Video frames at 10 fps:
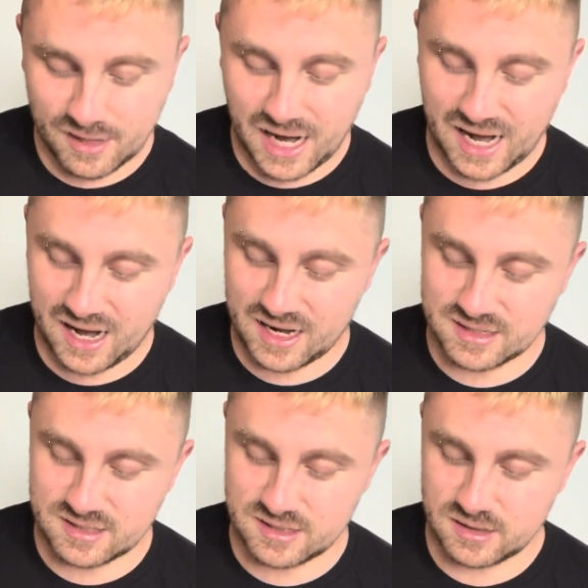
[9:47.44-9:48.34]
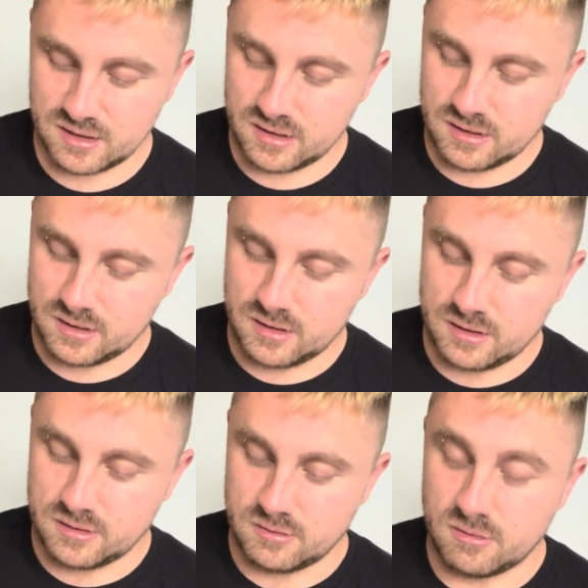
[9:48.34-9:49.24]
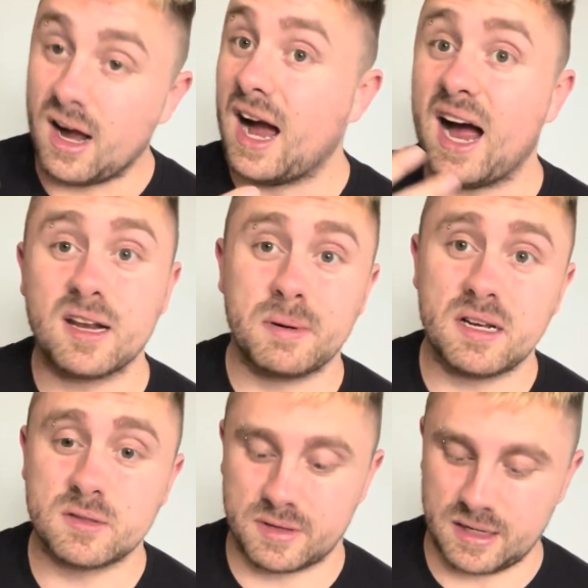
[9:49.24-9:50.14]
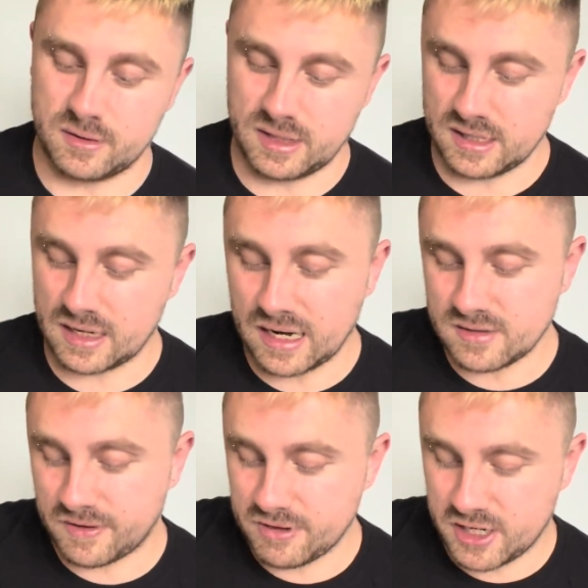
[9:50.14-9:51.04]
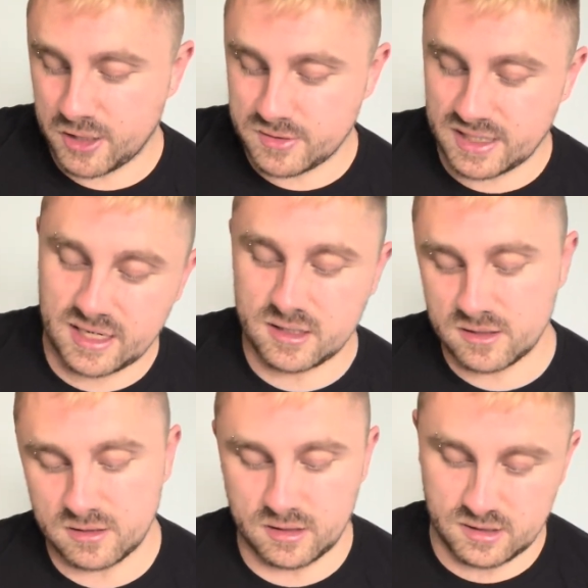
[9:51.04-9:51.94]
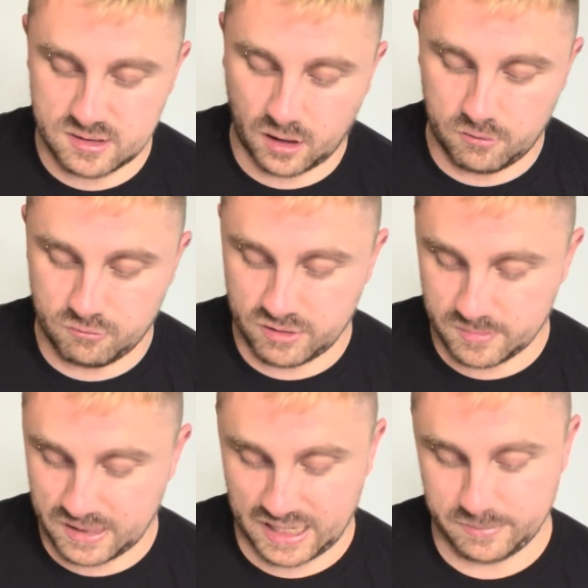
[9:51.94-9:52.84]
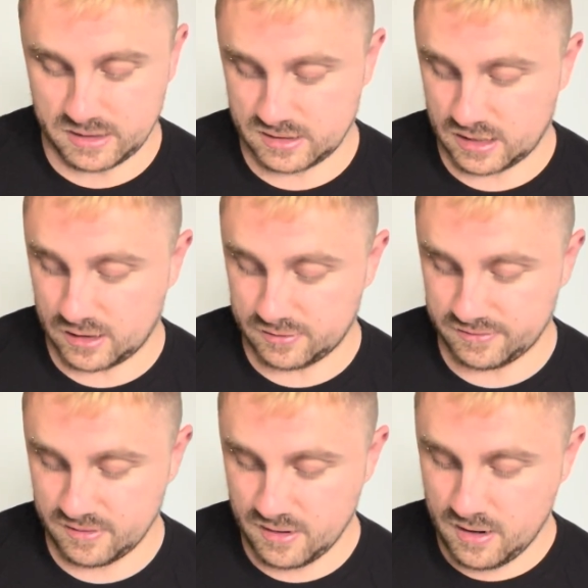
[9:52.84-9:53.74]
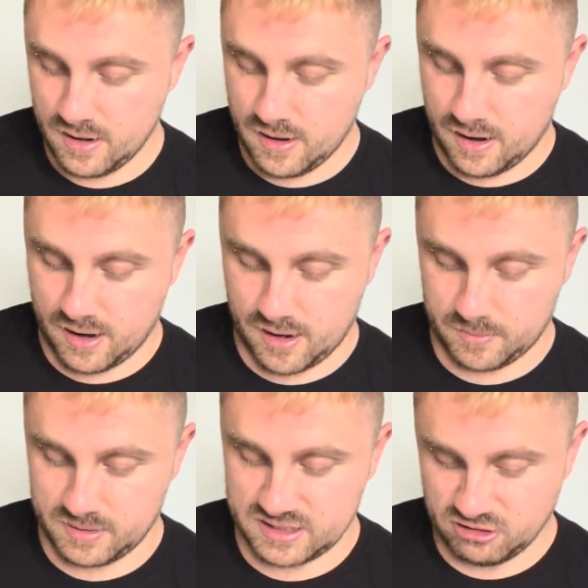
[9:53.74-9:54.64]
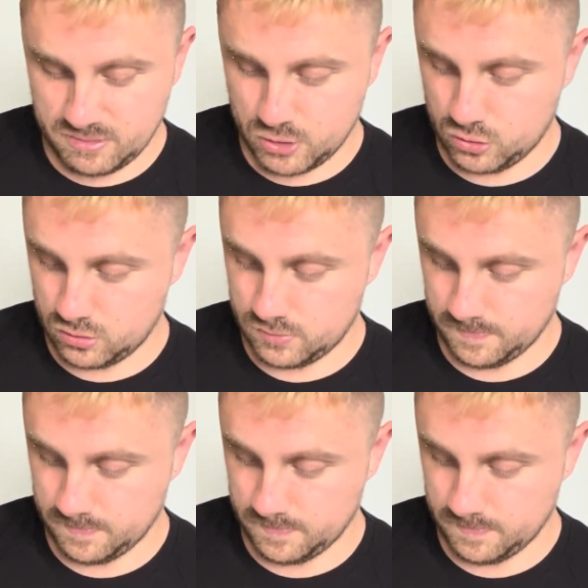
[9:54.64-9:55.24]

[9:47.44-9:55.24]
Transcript: And had a blast with it. Again, it's very cutesy. It's like rhythm games and stuff. Is there any more?